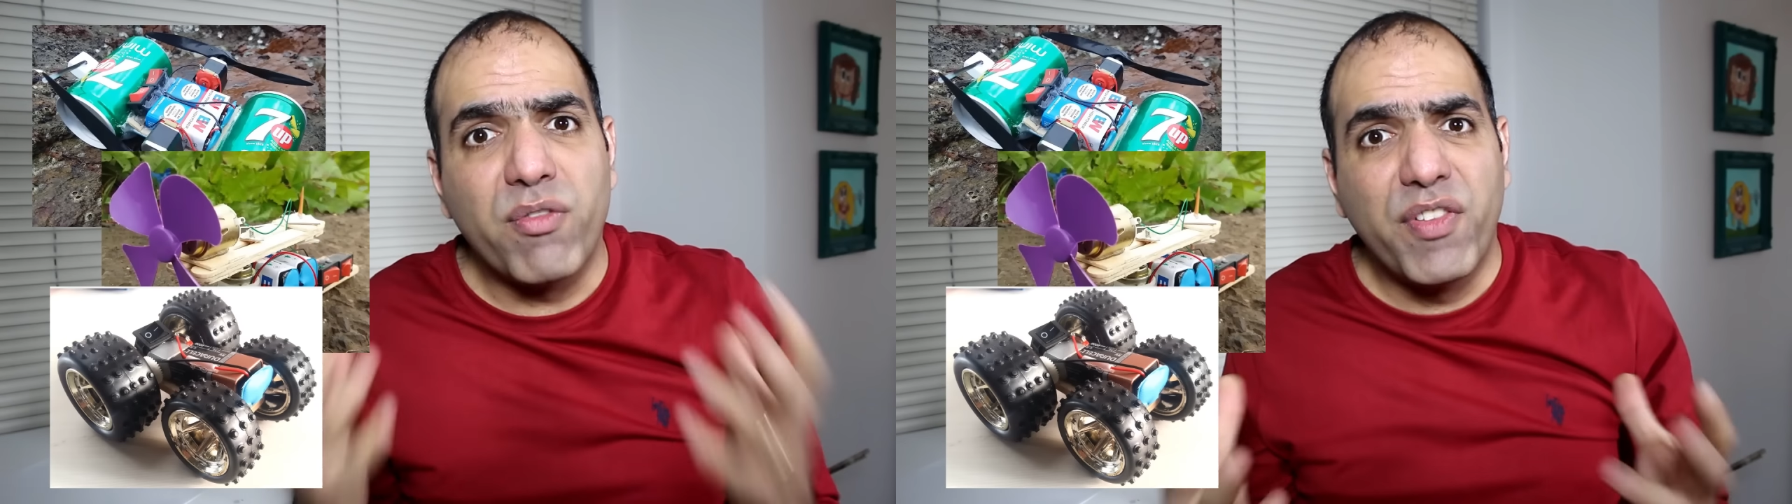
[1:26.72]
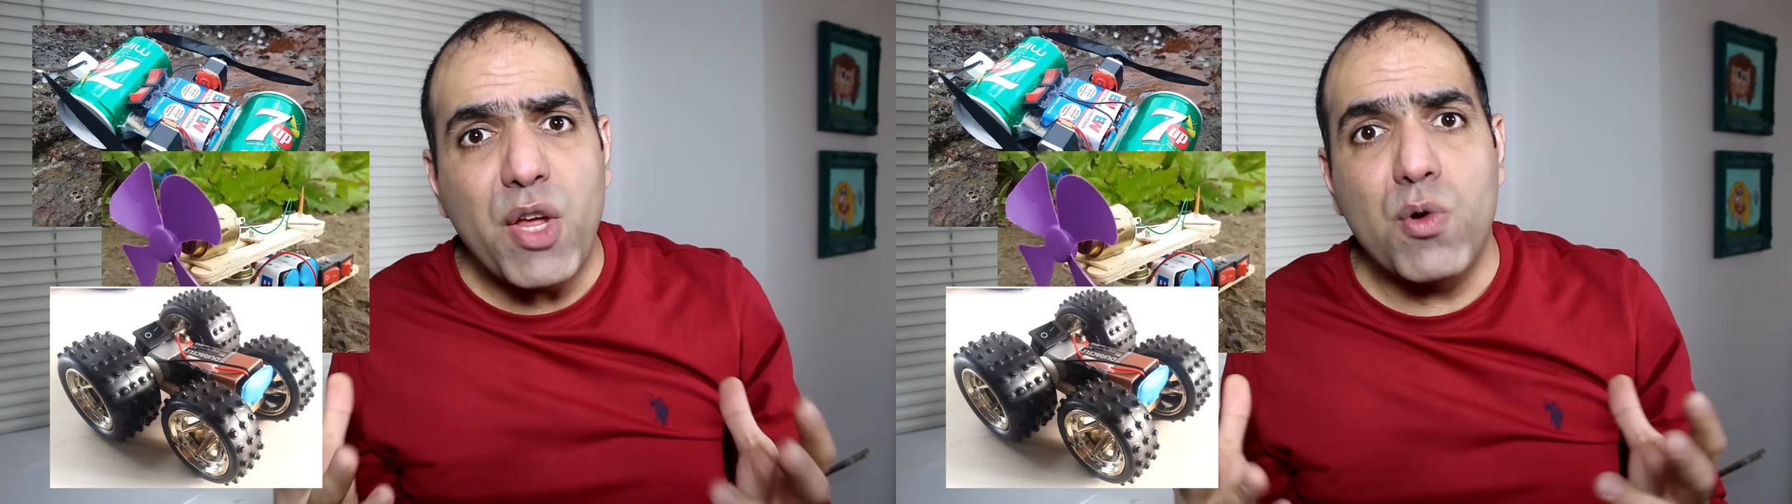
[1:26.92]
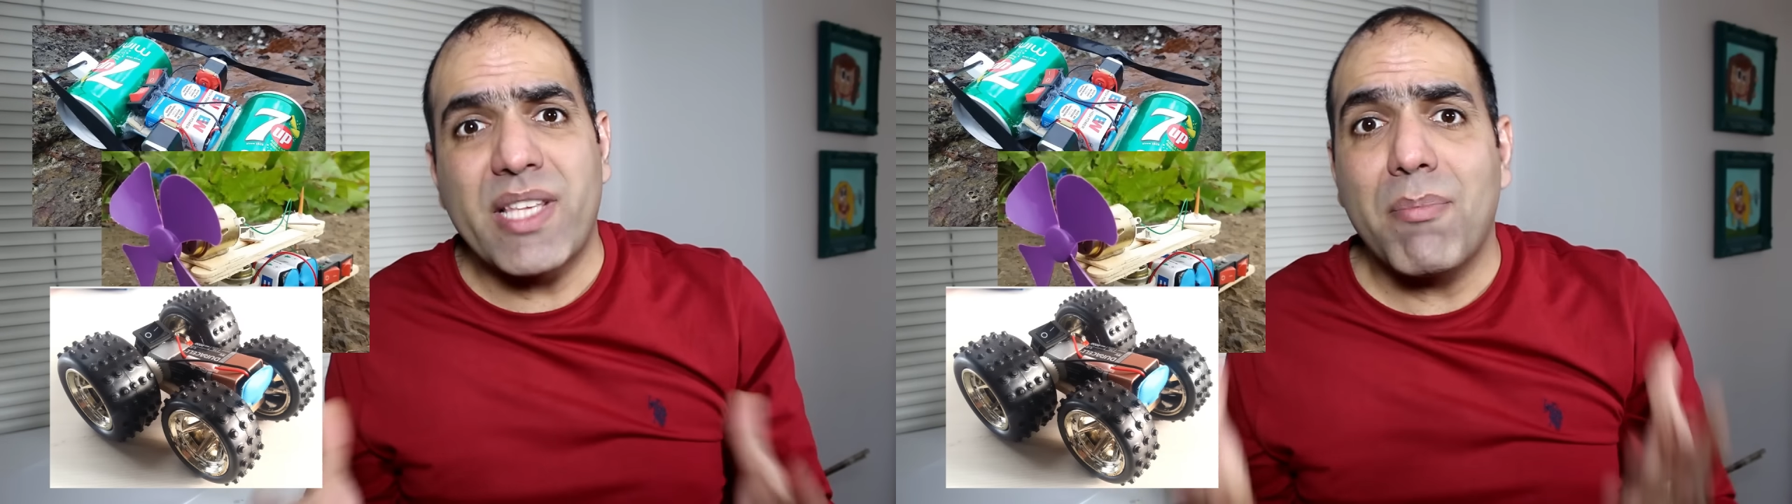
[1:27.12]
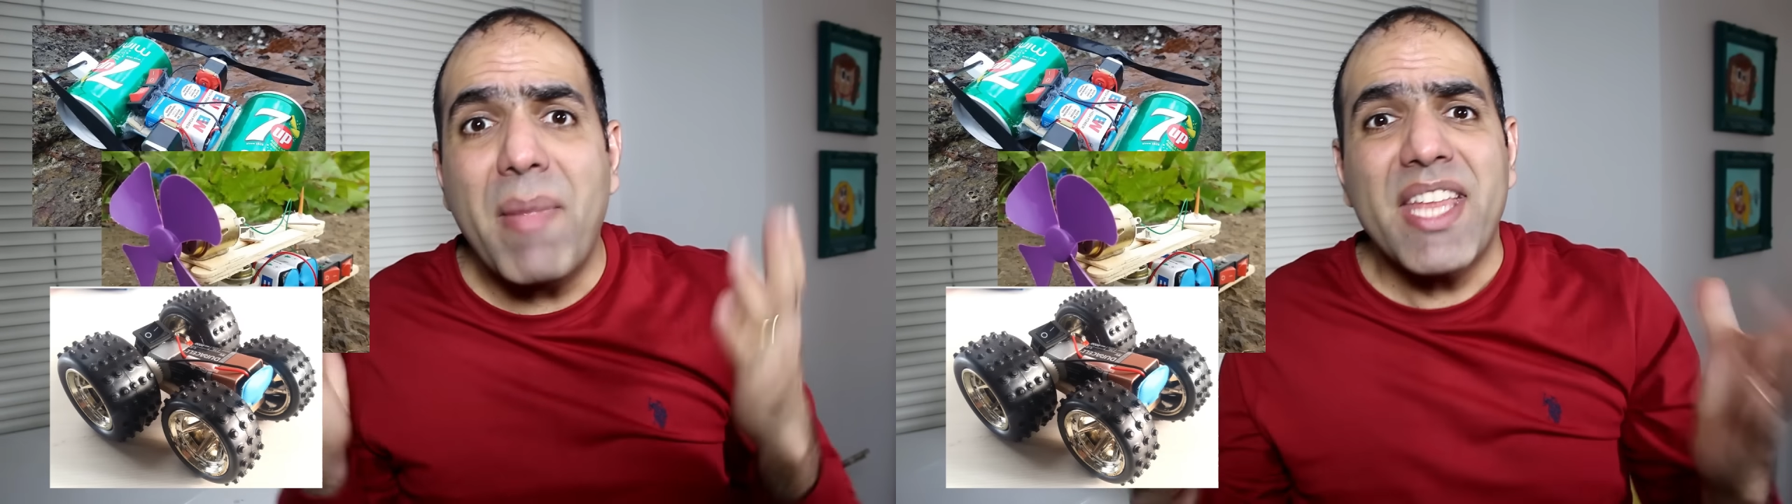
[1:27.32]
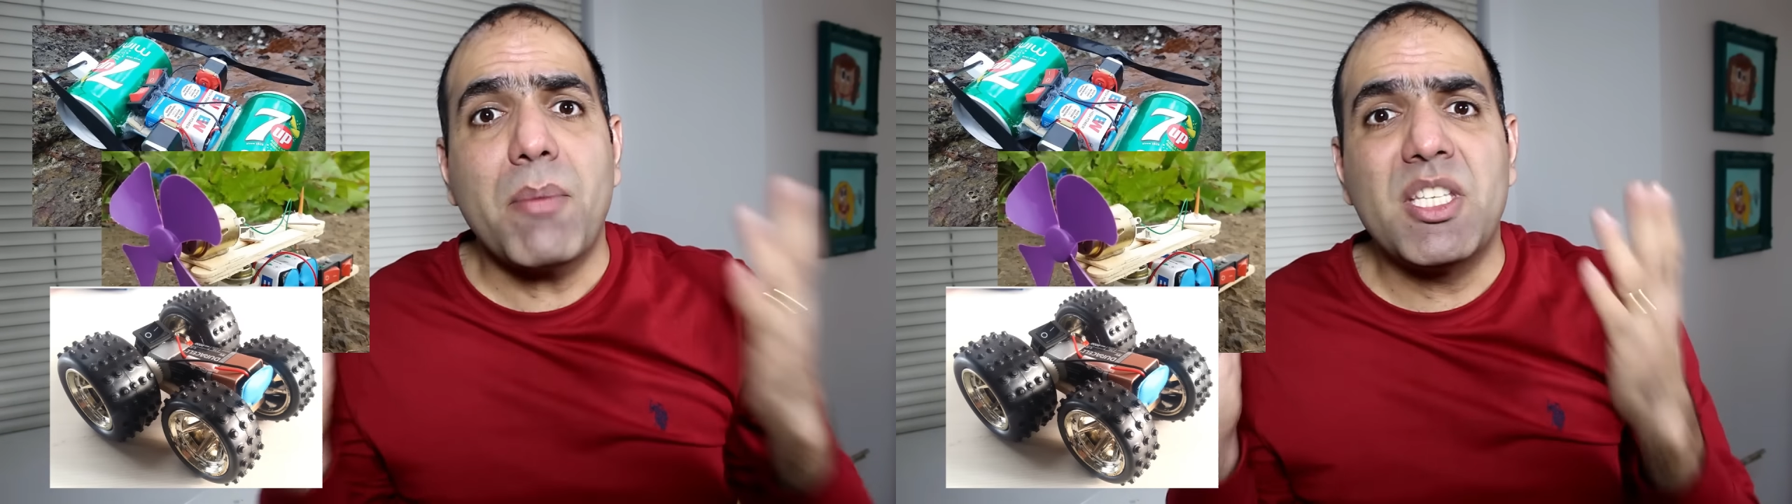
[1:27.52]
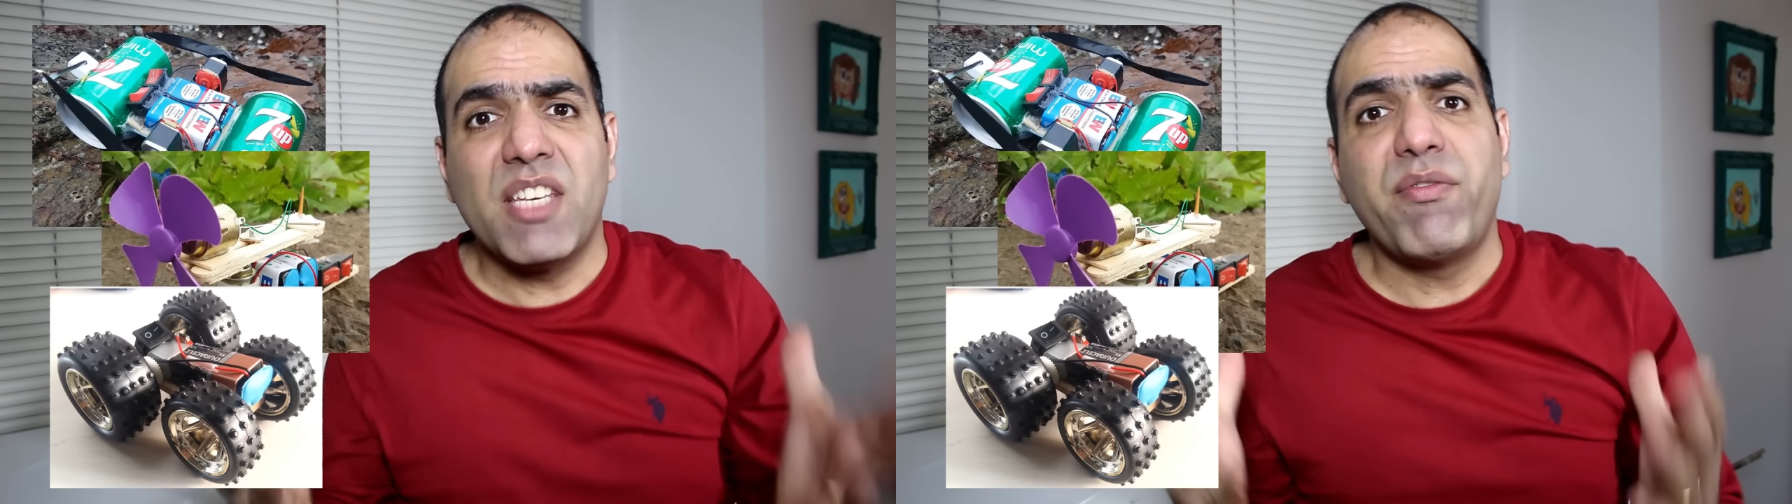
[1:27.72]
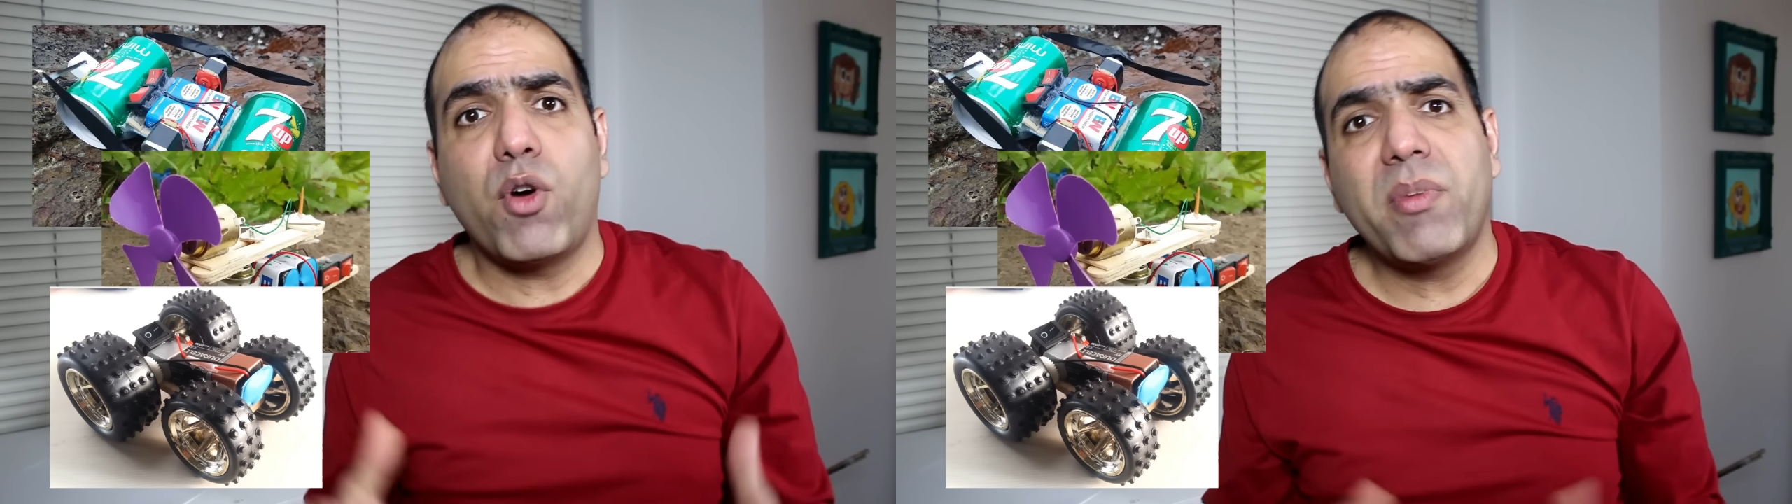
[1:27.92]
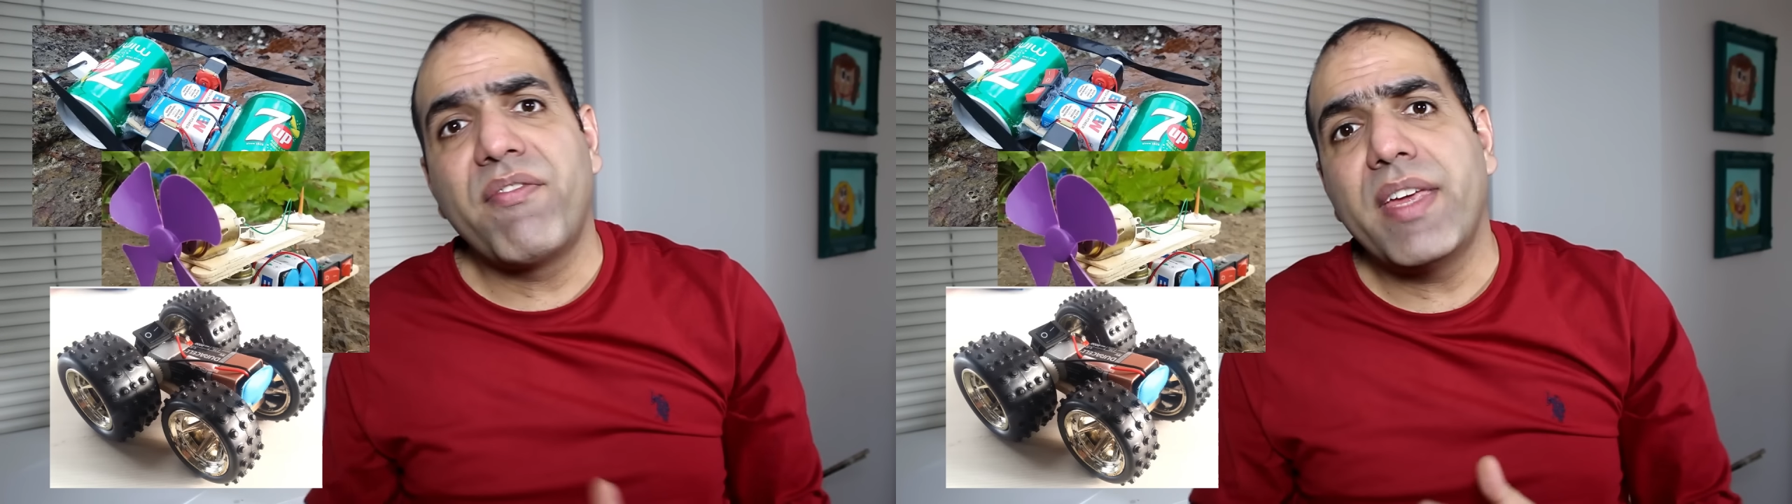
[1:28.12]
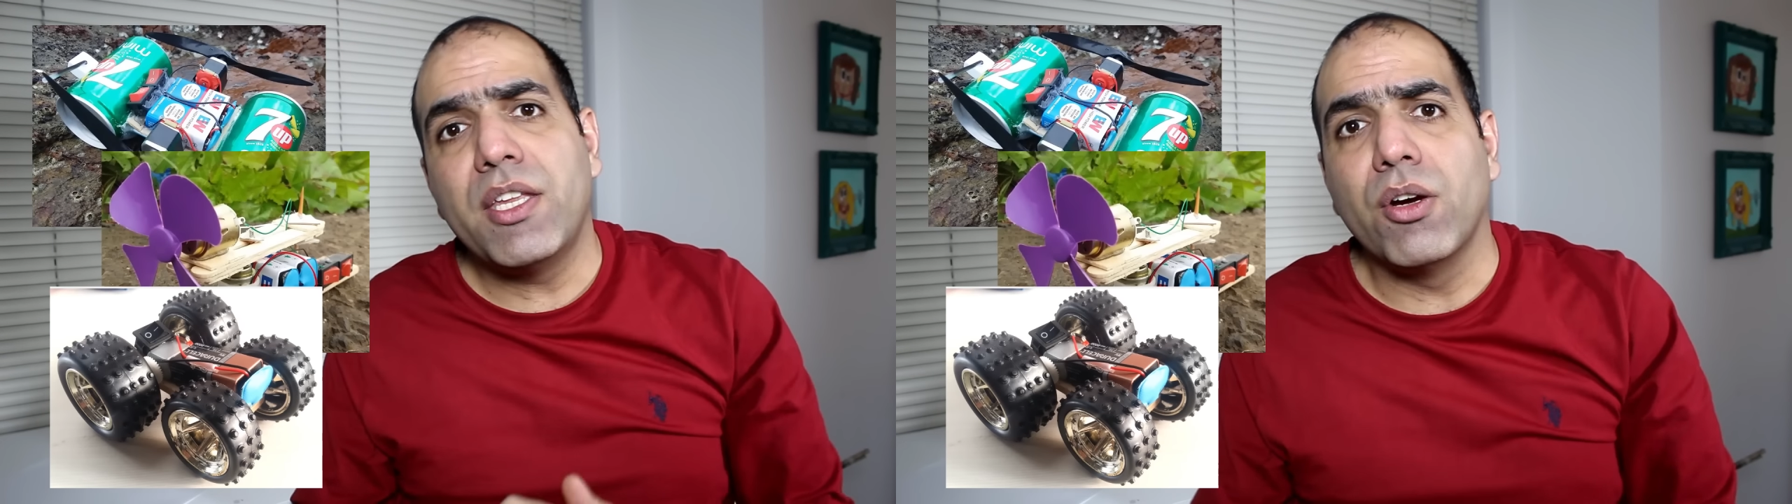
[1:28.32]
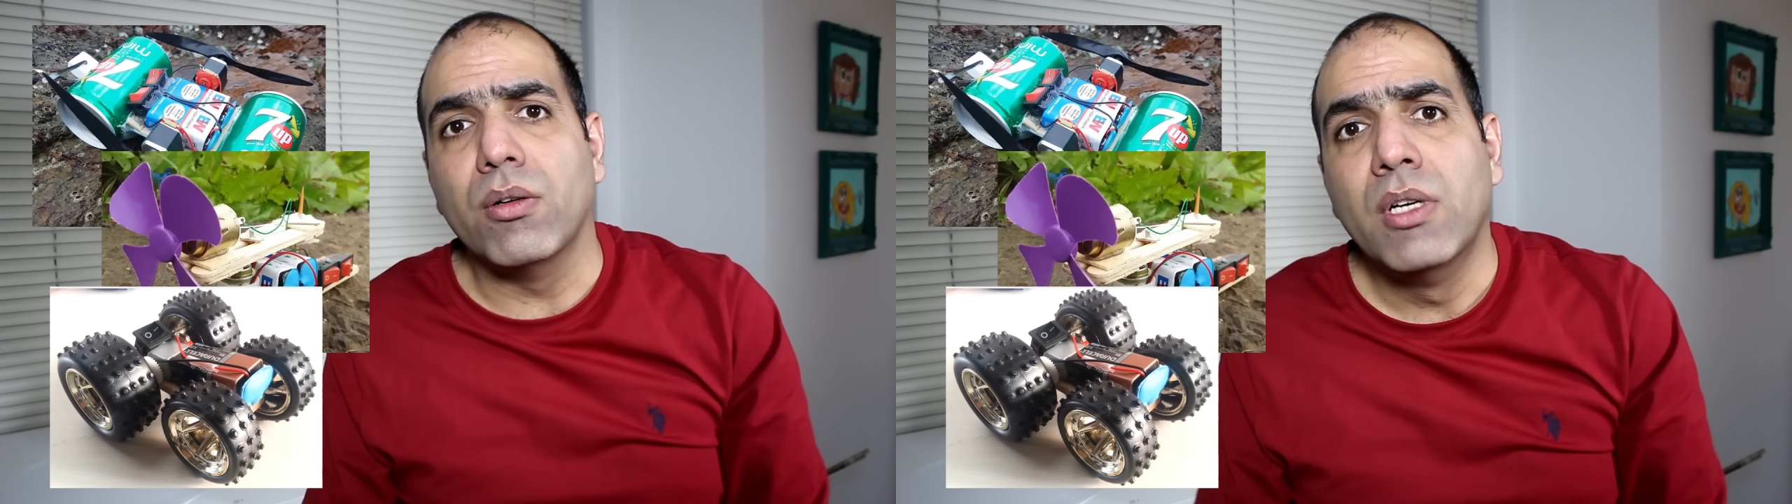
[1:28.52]
views and made a misinforming
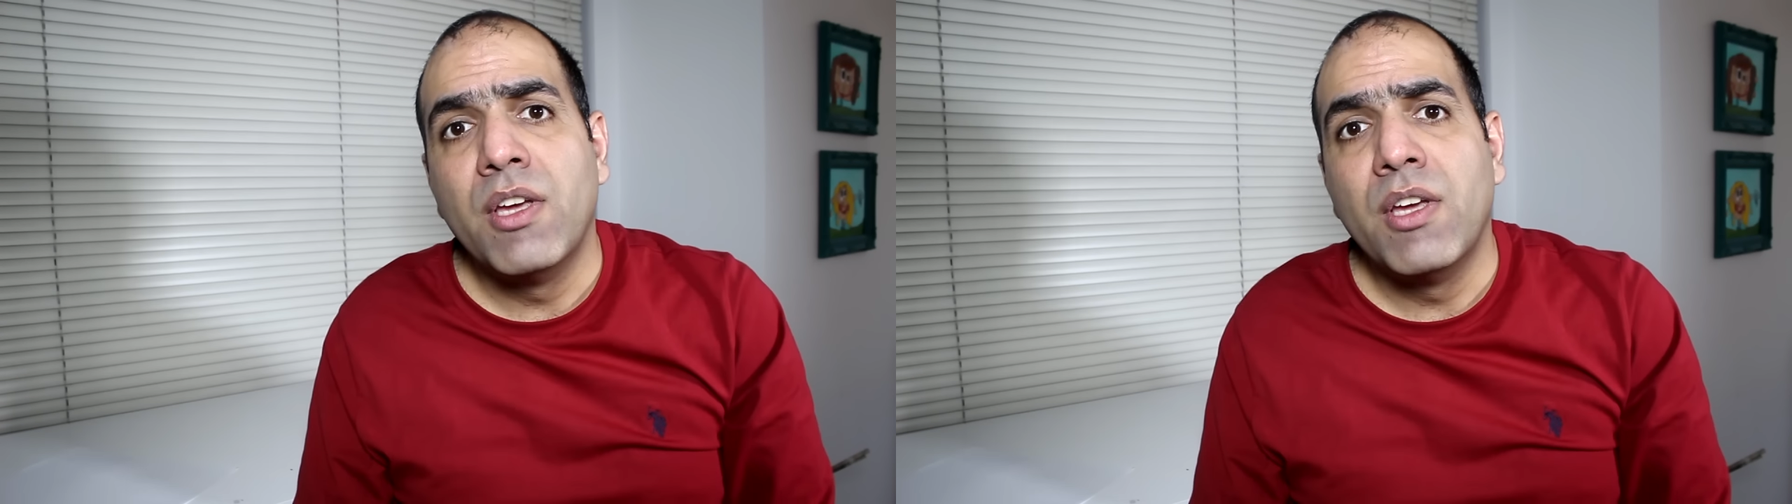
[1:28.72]
video,